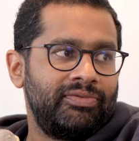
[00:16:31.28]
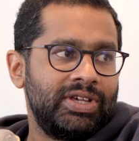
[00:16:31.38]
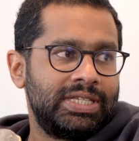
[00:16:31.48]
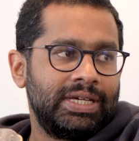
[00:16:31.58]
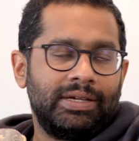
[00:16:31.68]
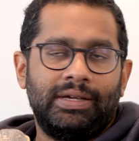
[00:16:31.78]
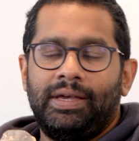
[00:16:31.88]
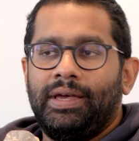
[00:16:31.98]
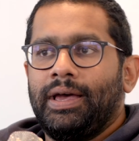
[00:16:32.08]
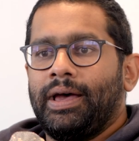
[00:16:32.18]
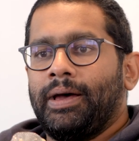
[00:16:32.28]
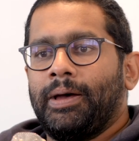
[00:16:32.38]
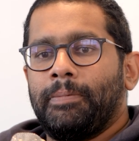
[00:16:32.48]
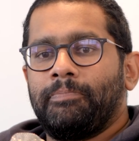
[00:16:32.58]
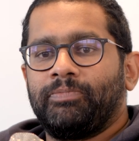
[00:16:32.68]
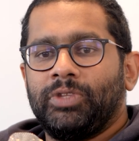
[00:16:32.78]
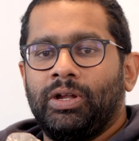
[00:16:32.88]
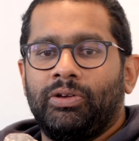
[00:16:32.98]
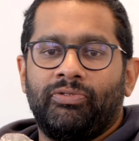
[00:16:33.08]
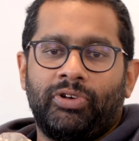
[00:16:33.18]
investing.
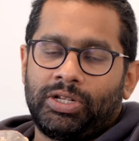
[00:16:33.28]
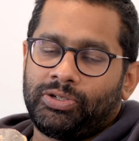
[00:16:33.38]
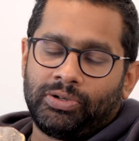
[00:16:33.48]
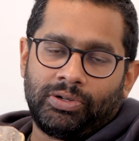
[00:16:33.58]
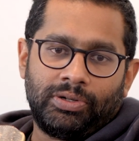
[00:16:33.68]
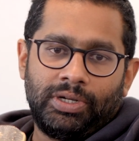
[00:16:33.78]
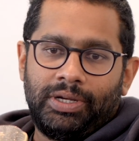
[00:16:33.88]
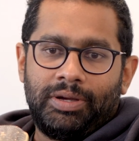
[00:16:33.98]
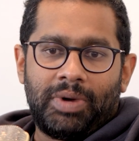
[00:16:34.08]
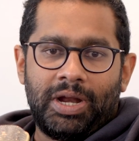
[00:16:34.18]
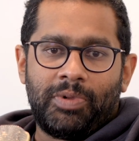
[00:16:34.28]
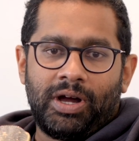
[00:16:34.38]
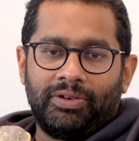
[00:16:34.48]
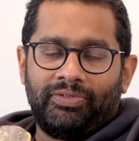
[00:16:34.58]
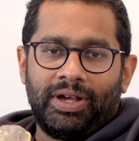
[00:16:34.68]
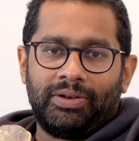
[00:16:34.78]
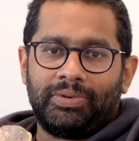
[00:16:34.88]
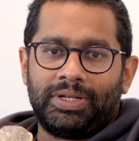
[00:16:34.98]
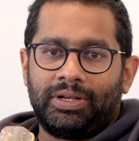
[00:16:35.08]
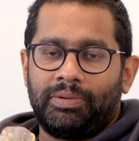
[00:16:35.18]
You've got your money market fund,
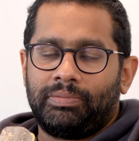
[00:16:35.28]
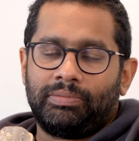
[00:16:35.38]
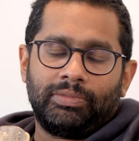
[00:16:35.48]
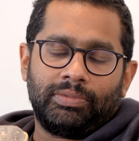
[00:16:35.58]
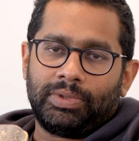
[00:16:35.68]
which you can,